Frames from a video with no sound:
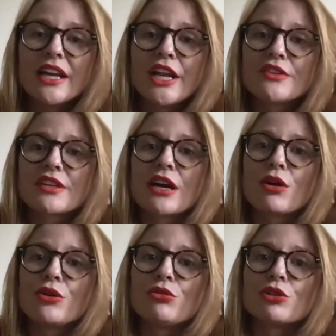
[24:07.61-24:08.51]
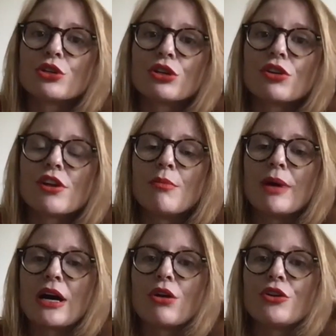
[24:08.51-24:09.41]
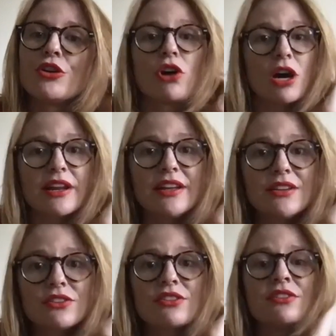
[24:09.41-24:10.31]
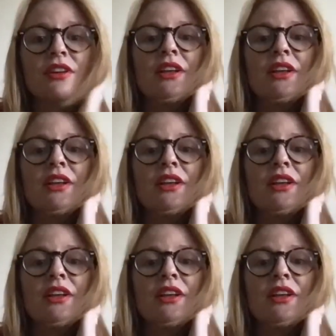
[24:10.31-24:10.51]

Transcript: and it's how you learn about your audience.